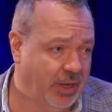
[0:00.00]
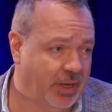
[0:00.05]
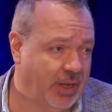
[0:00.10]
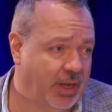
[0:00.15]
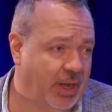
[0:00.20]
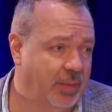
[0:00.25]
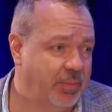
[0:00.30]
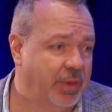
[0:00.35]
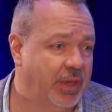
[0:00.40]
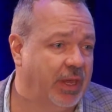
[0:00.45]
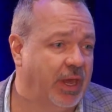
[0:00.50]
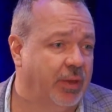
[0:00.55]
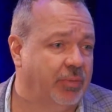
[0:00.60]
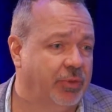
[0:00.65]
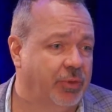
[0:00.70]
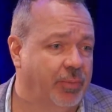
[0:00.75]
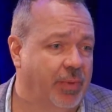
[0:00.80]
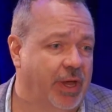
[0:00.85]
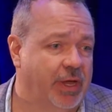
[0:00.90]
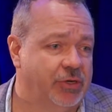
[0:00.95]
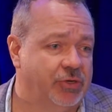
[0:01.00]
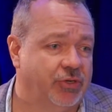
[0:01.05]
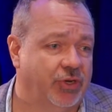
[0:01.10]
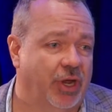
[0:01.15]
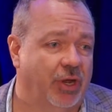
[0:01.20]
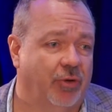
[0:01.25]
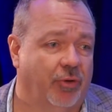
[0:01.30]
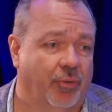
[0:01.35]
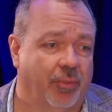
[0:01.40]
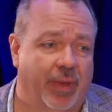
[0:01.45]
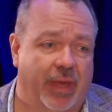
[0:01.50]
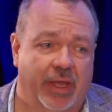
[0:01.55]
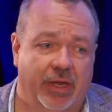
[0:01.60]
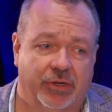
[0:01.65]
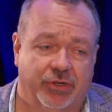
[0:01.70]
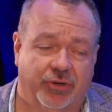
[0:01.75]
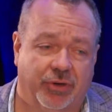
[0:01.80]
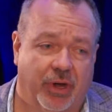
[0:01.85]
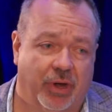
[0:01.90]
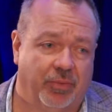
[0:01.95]
and then I became the mine general
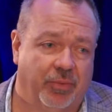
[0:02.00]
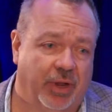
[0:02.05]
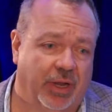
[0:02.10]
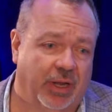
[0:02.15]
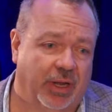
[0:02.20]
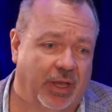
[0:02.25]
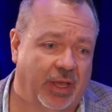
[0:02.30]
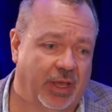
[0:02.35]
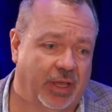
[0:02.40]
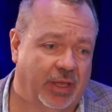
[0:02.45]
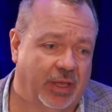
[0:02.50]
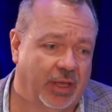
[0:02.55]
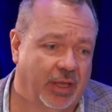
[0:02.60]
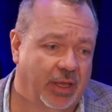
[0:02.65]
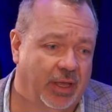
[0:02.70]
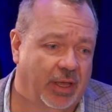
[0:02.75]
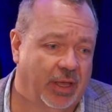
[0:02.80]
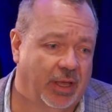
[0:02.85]
manager at Red Lake